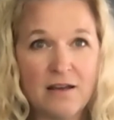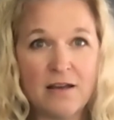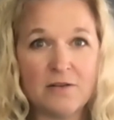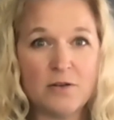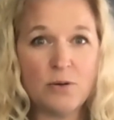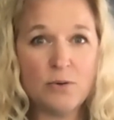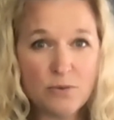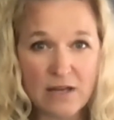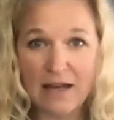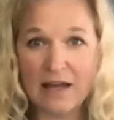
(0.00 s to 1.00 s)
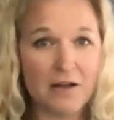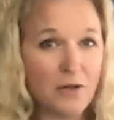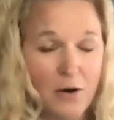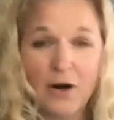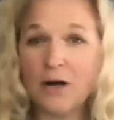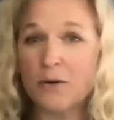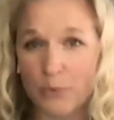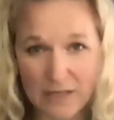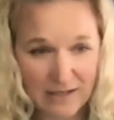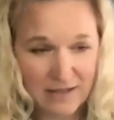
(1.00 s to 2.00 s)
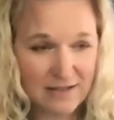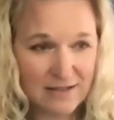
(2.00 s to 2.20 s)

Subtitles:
And who the hell are we?